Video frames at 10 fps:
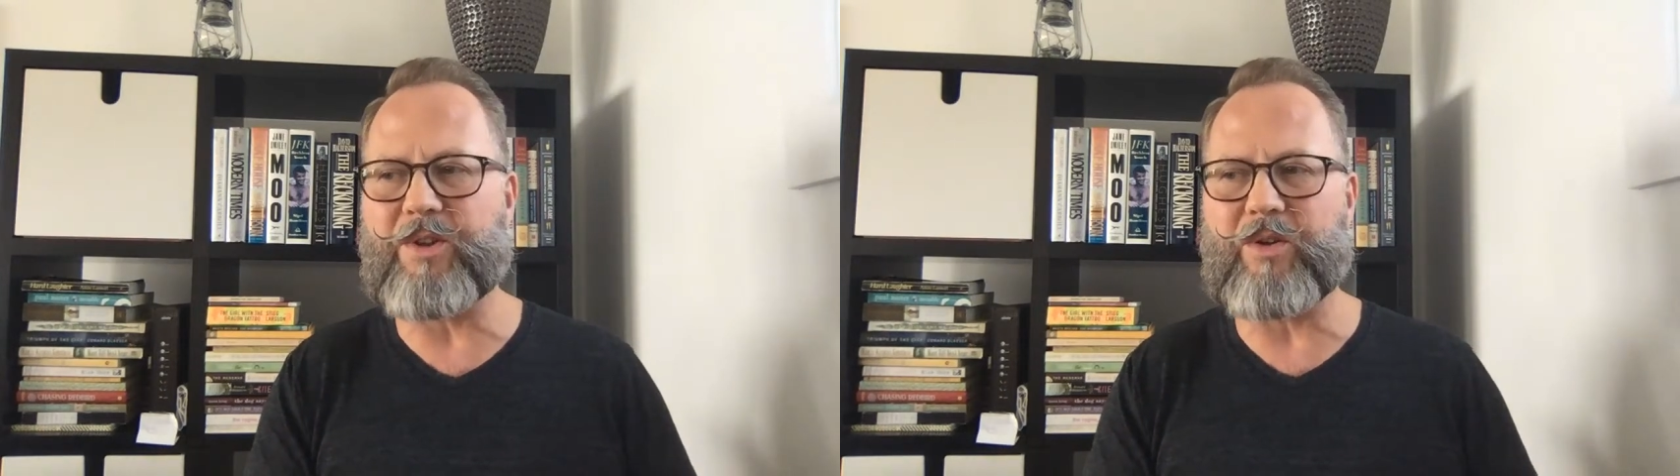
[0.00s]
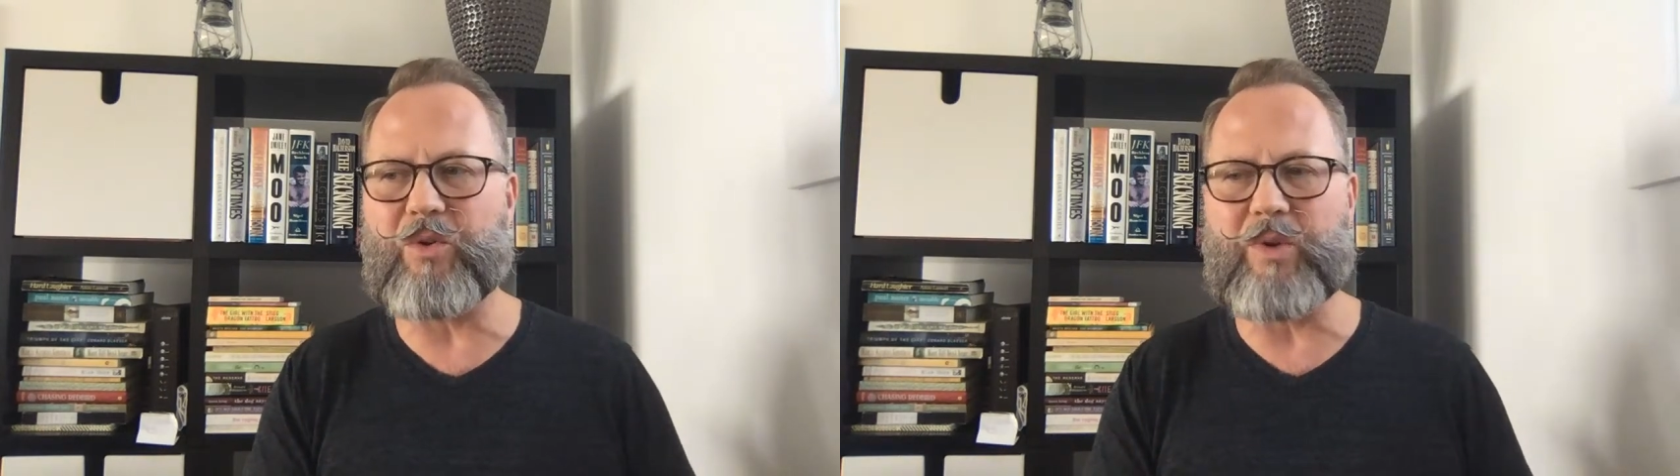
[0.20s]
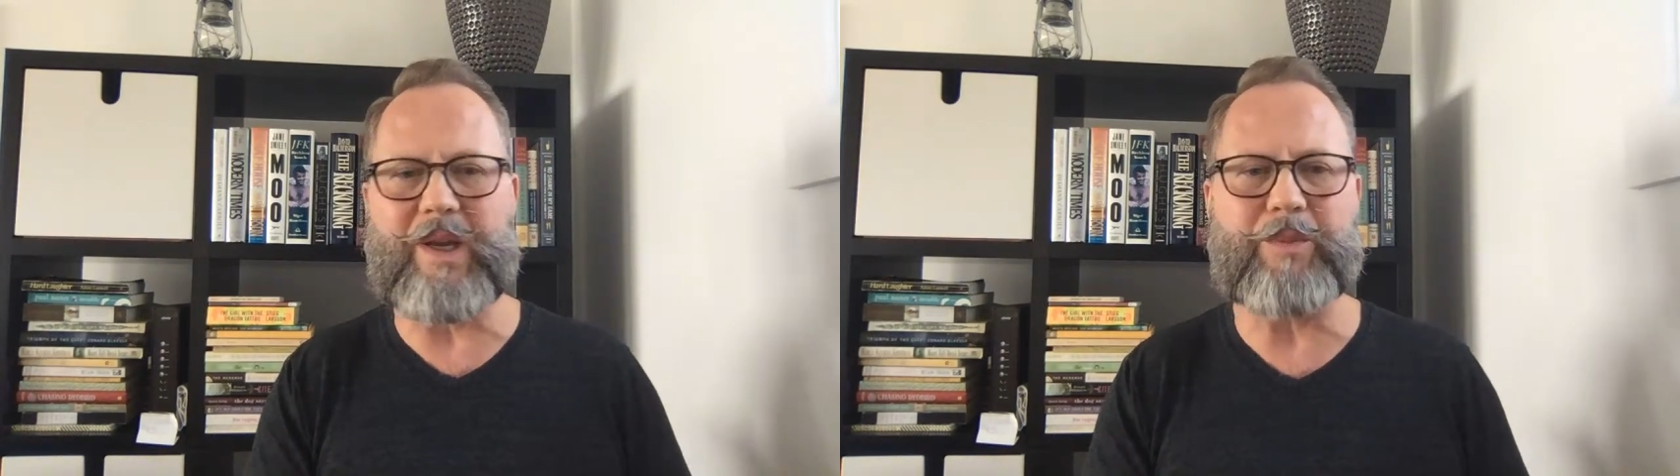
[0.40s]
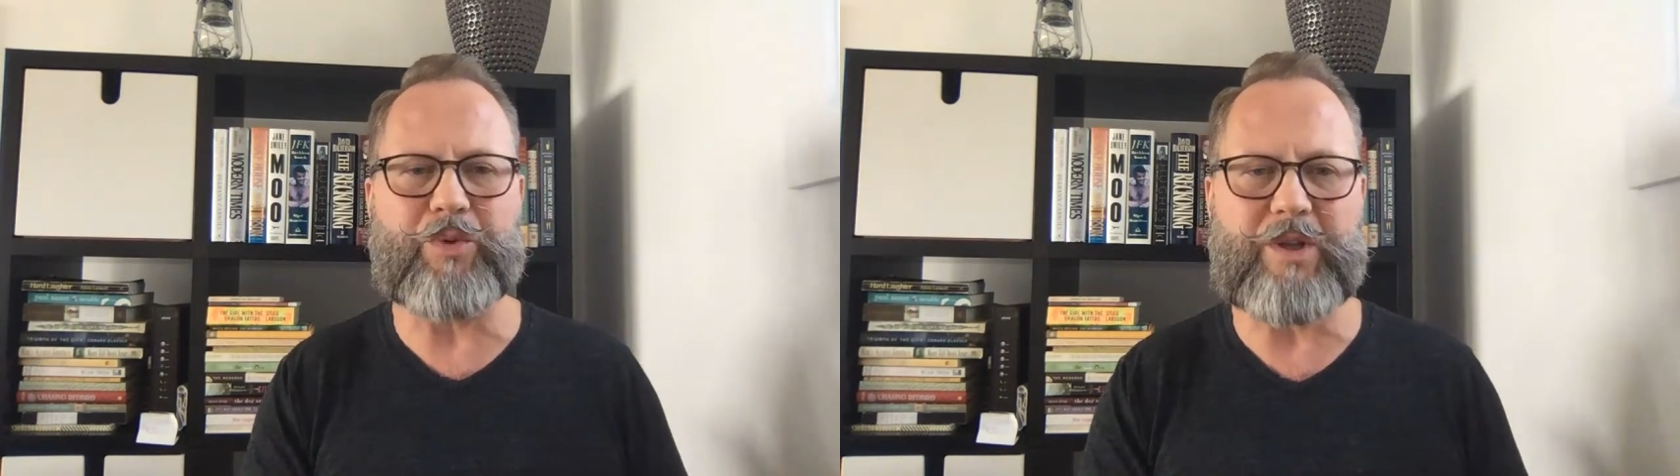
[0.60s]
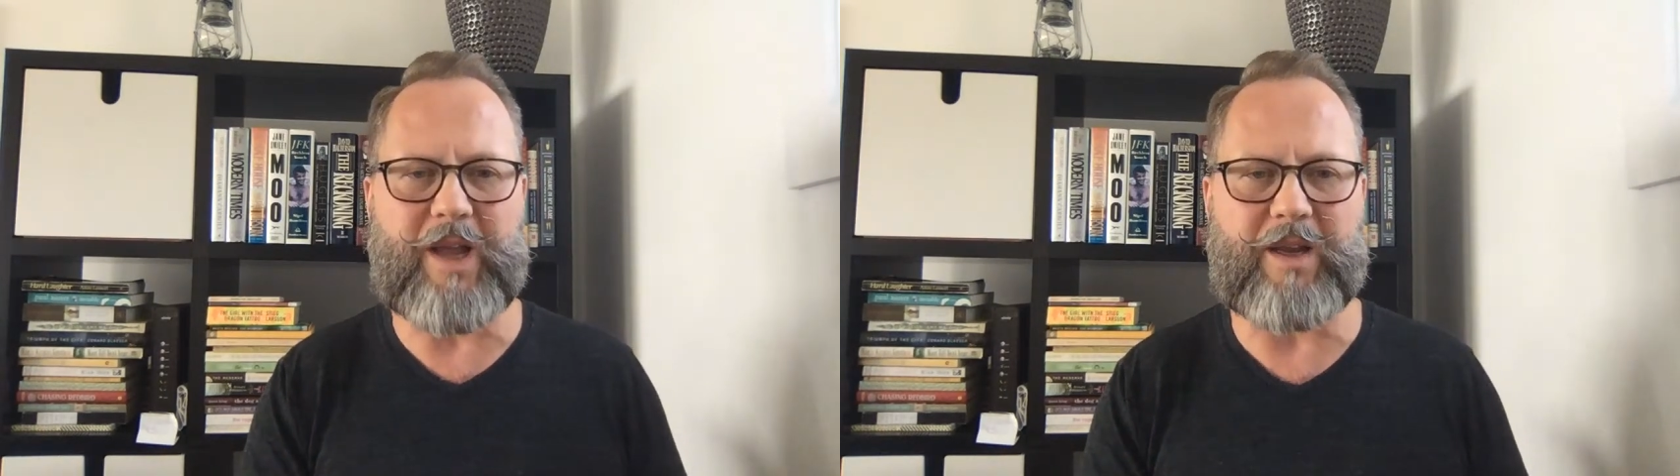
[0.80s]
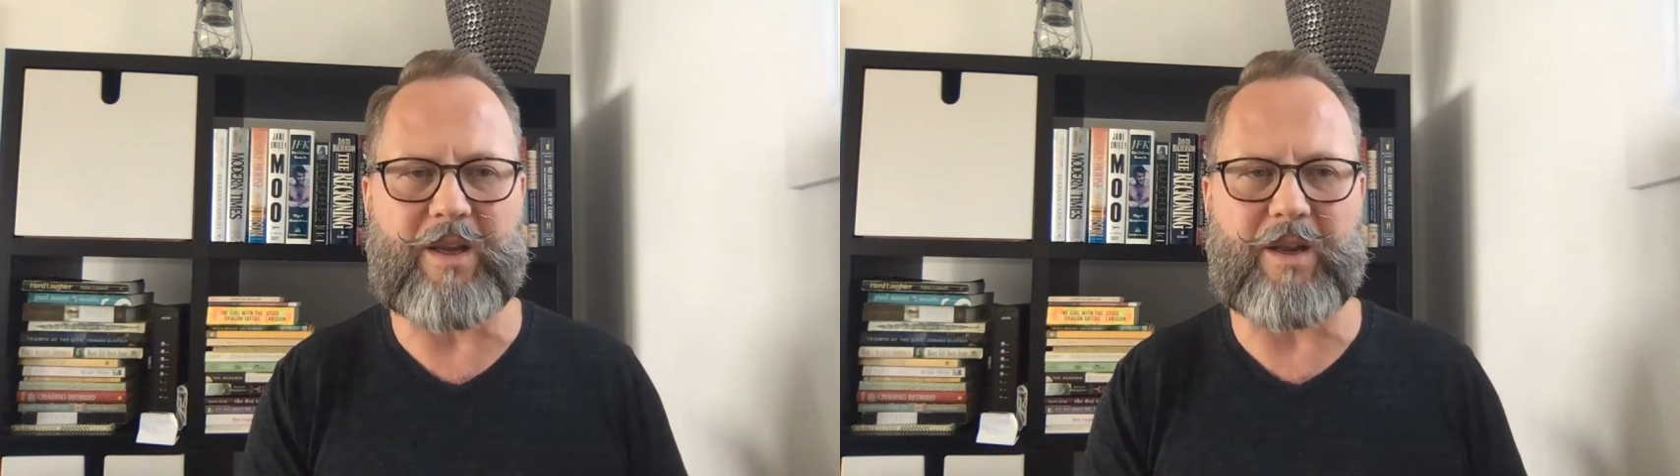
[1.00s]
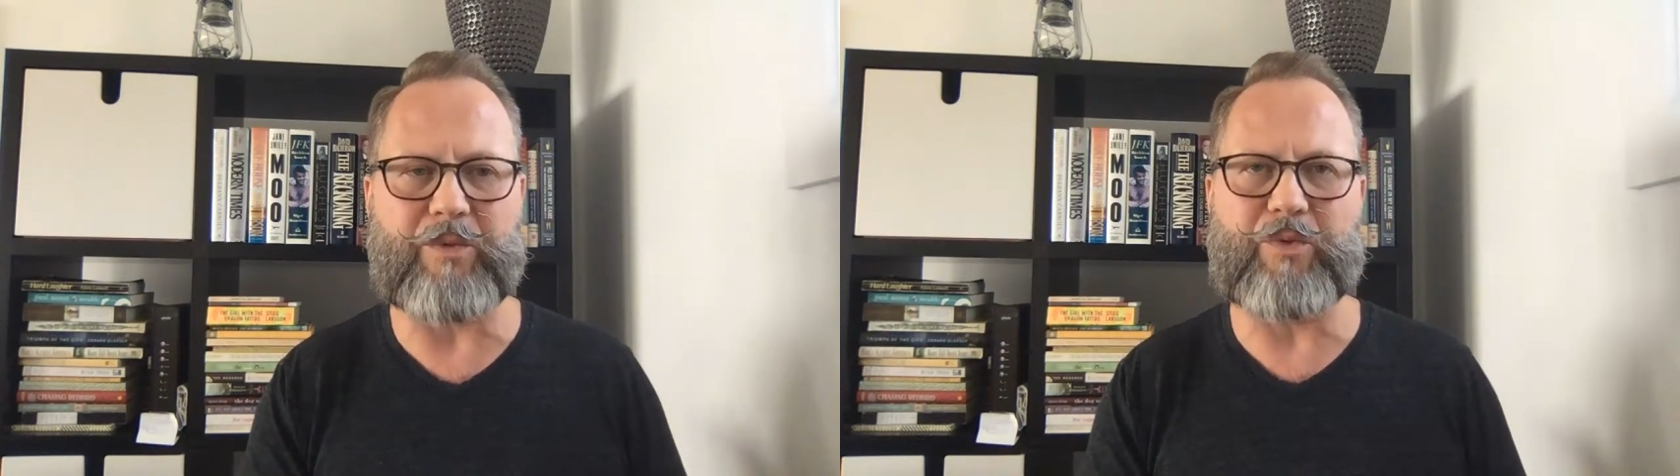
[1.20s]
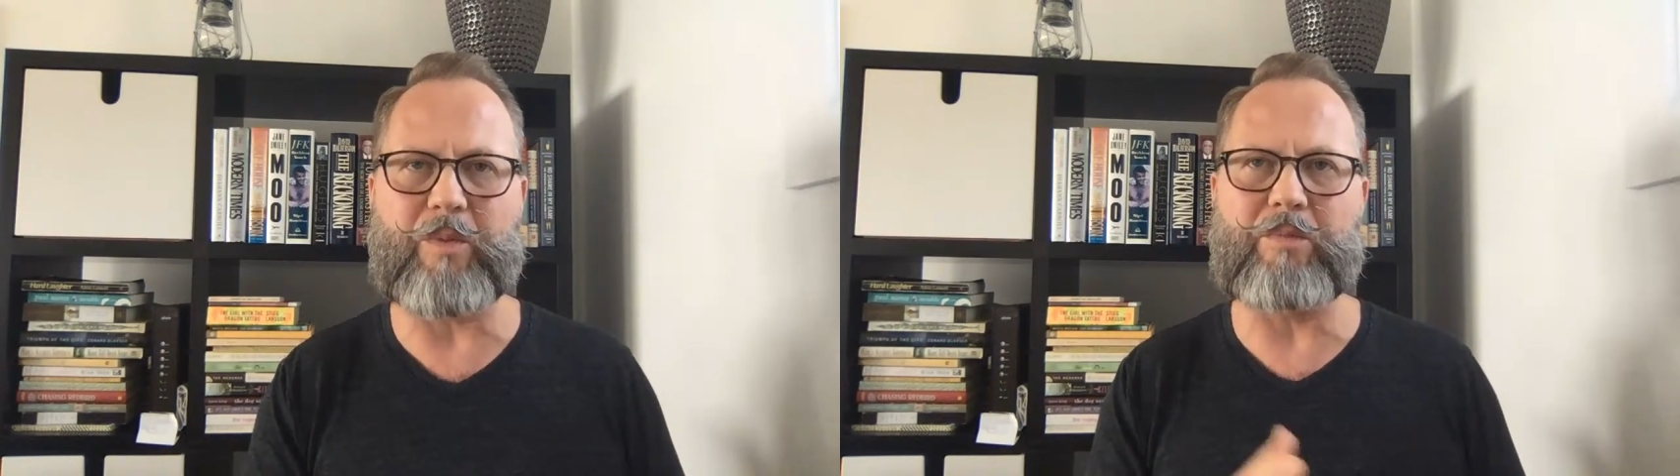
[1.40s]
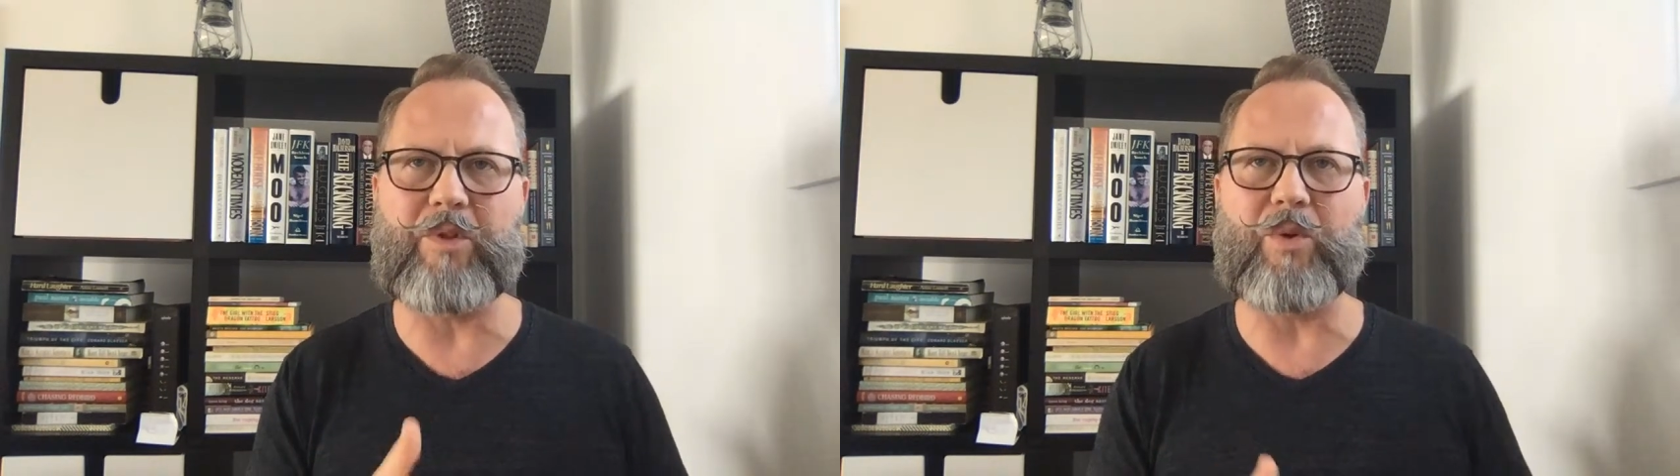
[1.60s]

who need protecting from